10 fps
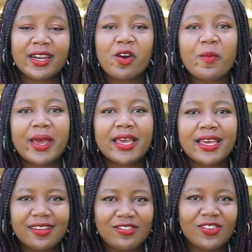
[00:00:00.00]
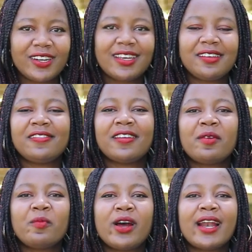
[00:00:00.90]
Now, my guest today is
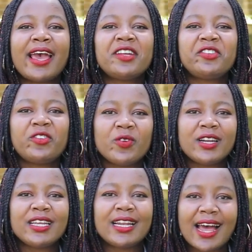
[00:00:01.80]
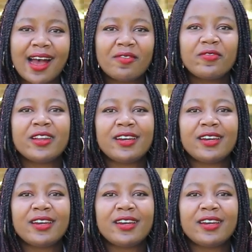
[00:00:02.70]
someone I truly love,